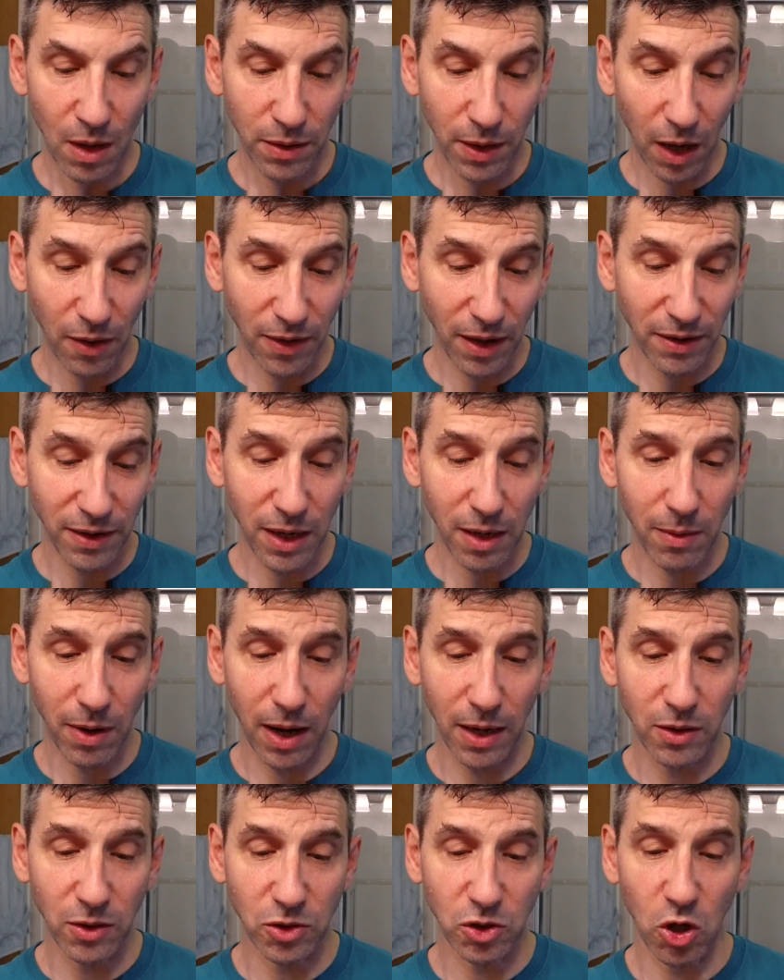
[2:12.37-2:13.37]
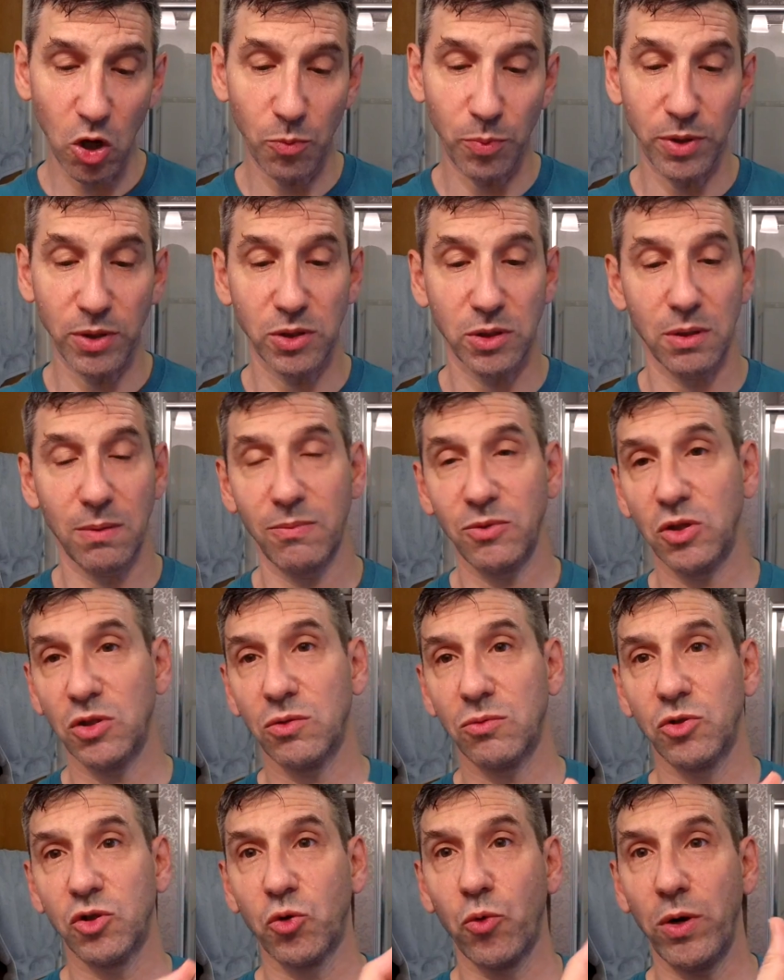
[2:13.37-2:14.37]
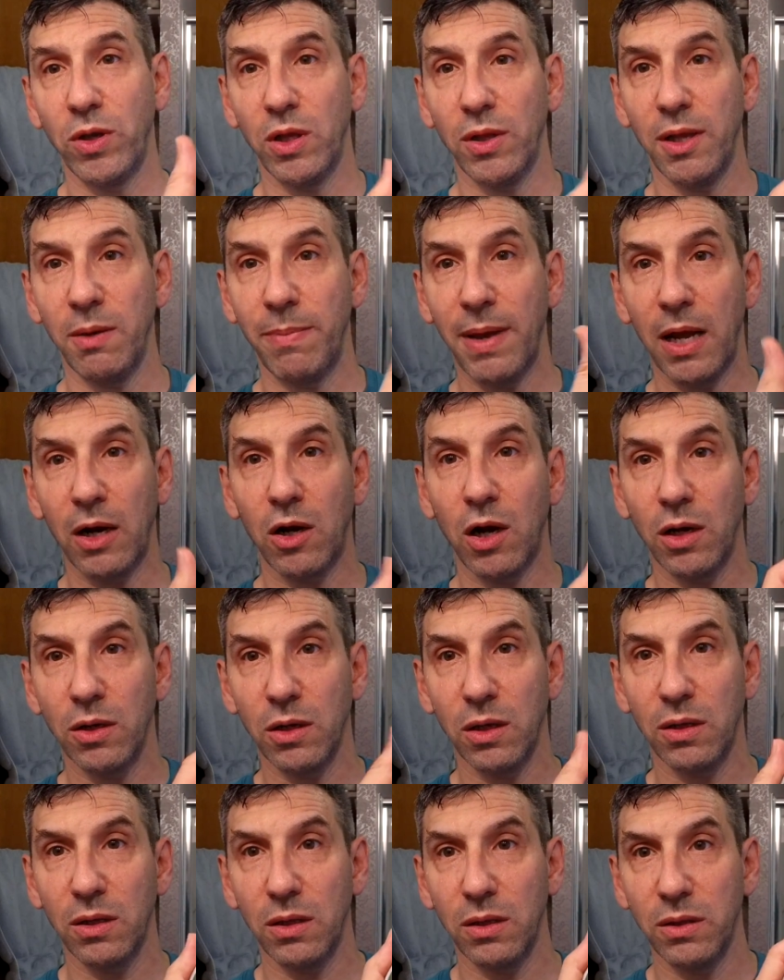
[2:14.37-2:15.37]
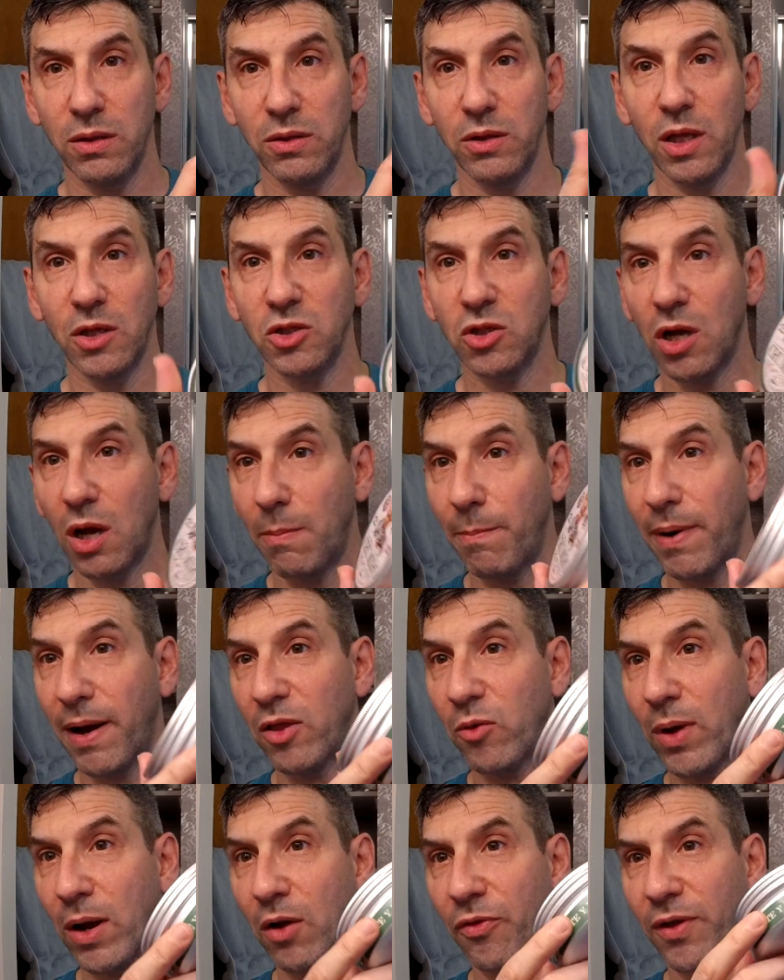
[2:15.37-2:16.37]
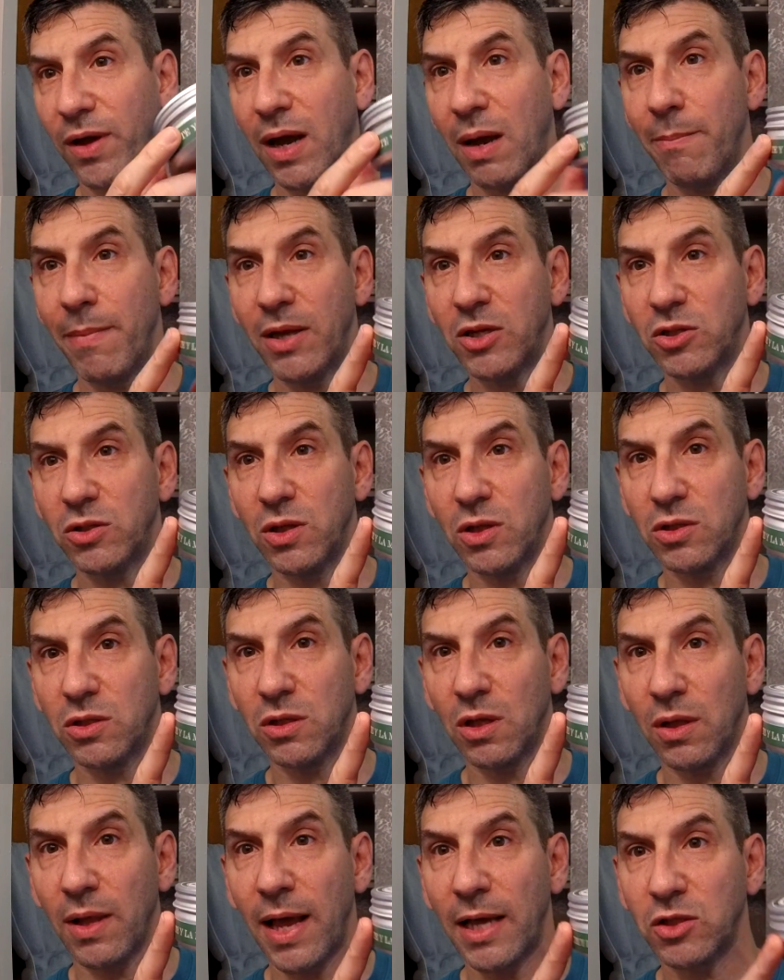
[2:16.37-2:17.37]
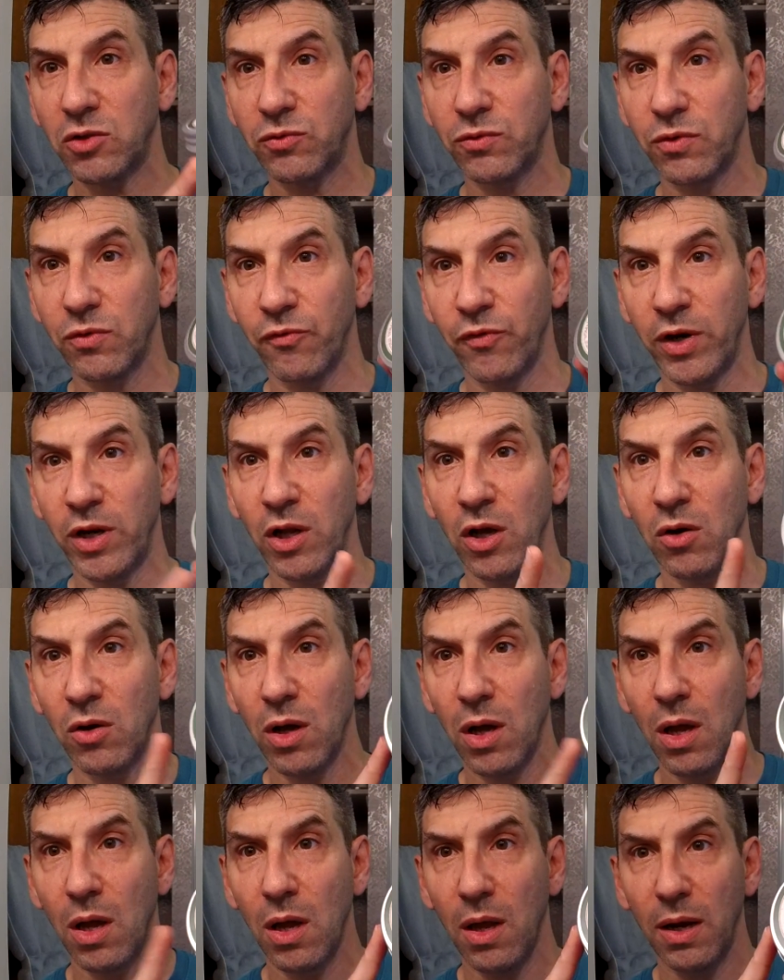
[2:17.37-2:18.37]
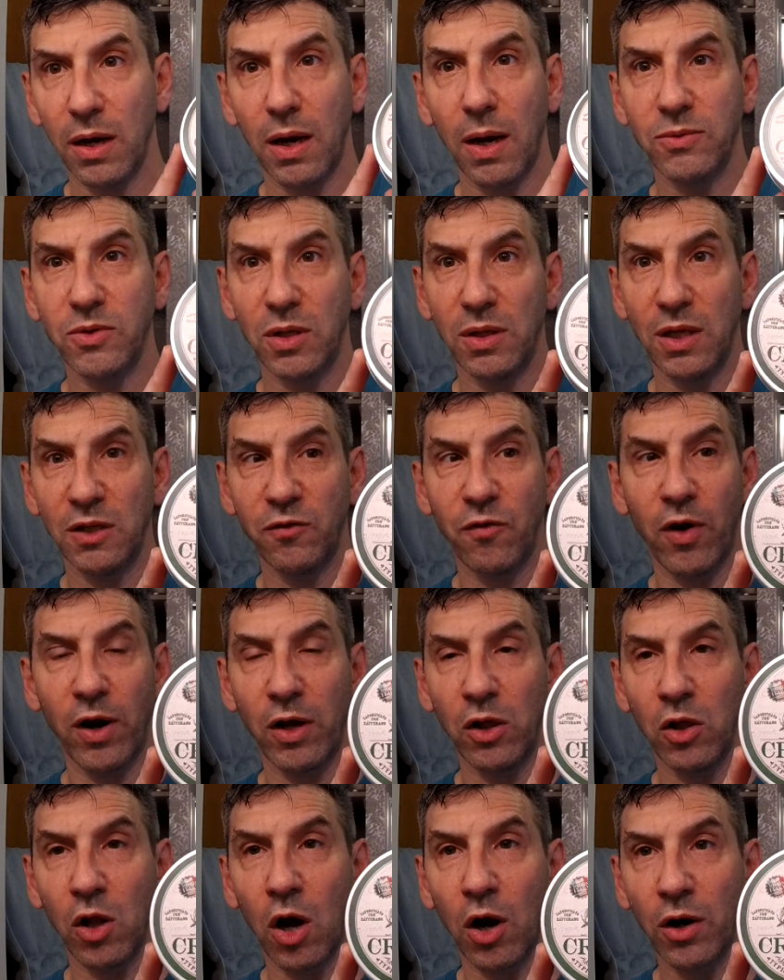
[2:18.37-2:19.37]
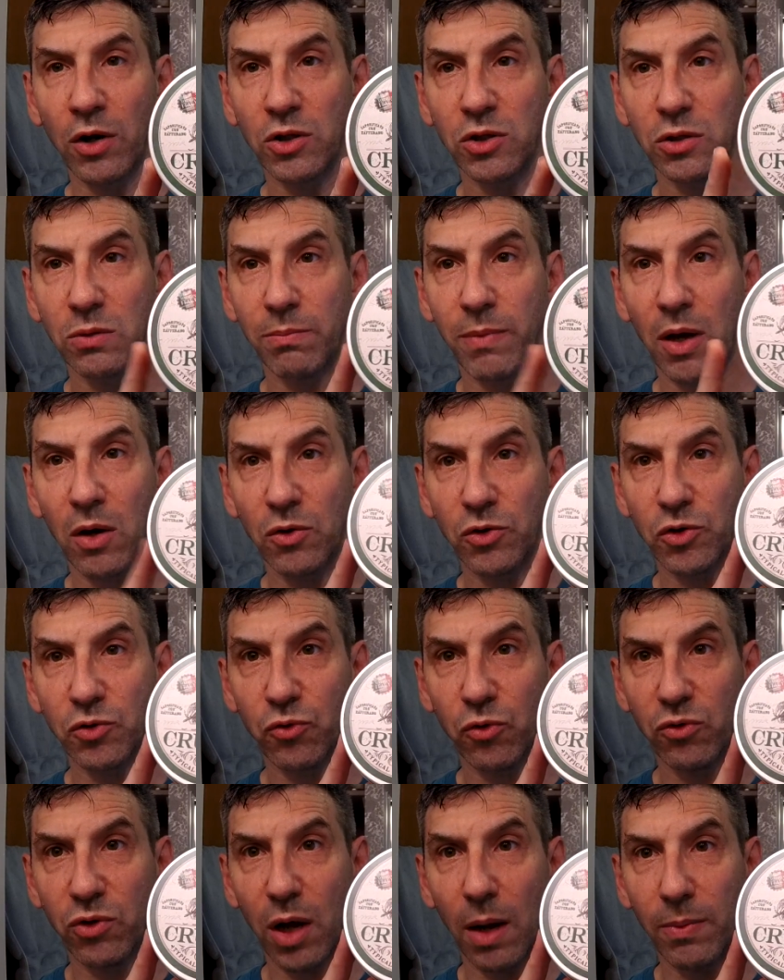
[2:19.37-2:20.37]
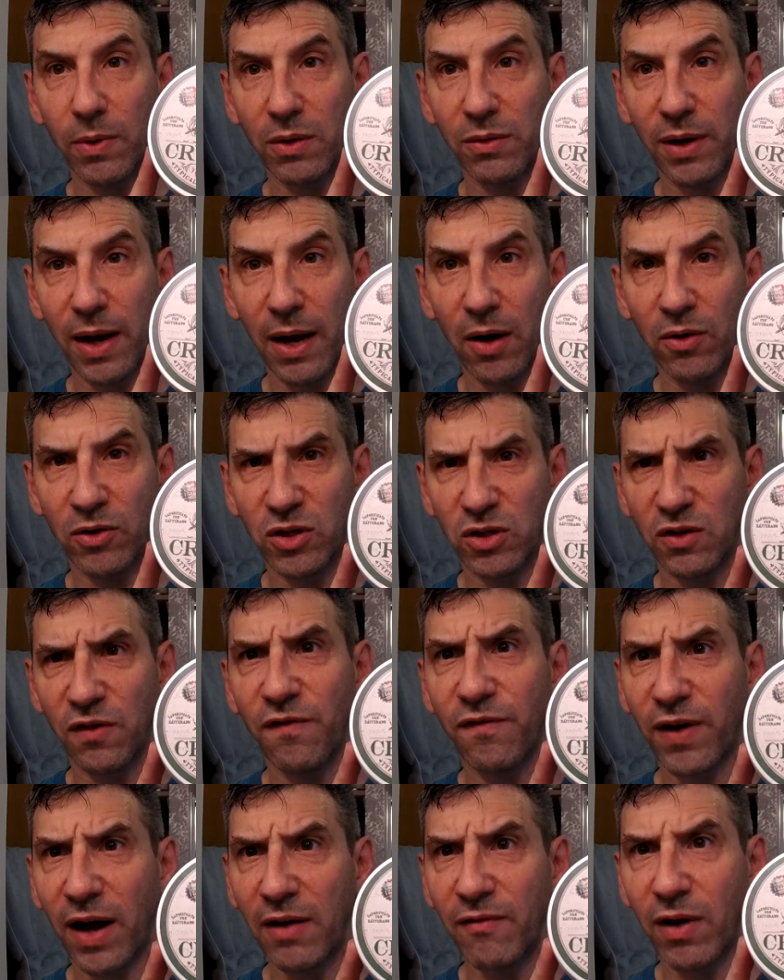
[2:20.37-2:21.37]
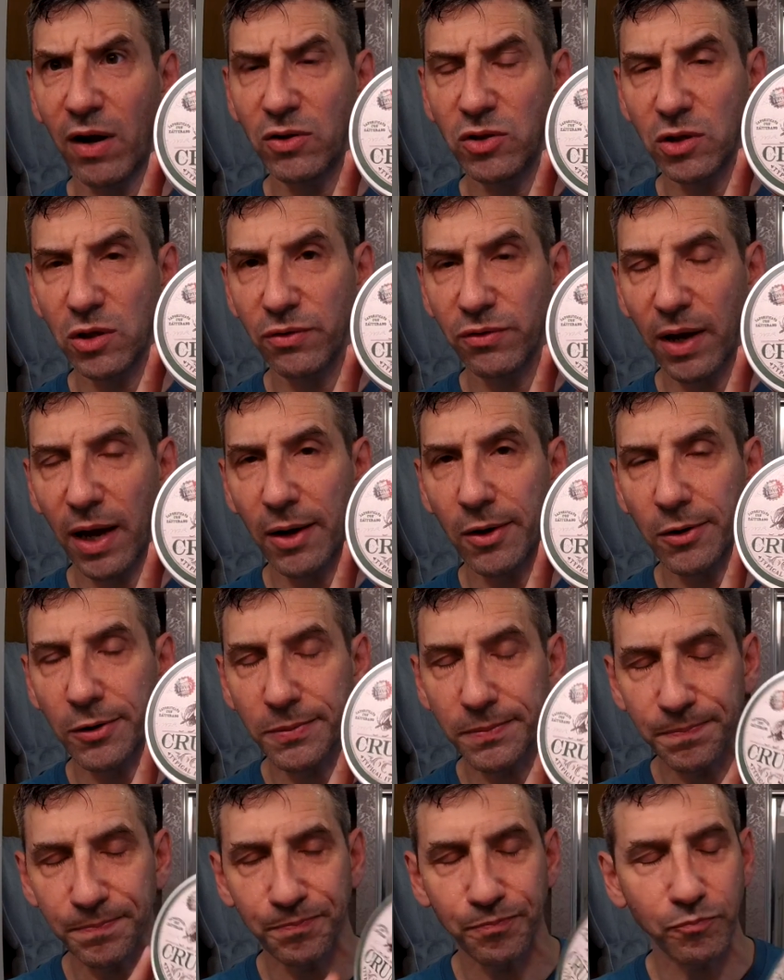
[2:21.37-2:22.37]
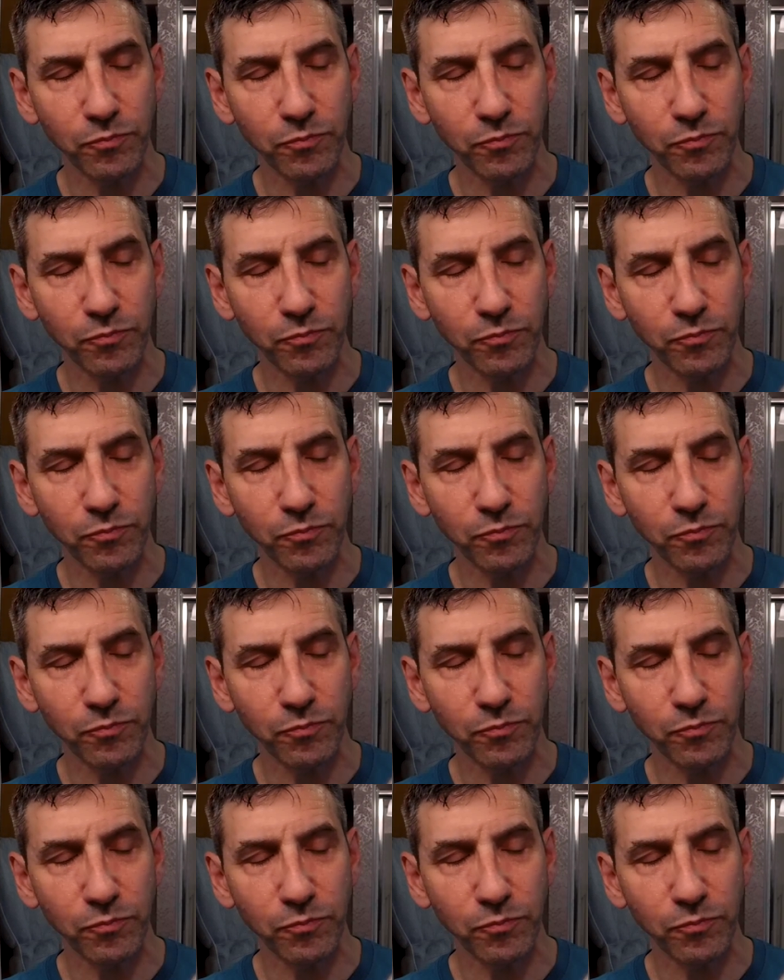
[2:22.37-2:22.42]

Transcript: Now, the idea behind the soap is, I'm just screwing the lid back on, does come, by the way, I don't think I mentioned this in the last video, comes in these very large metal screw top containers. It's a five ounce container.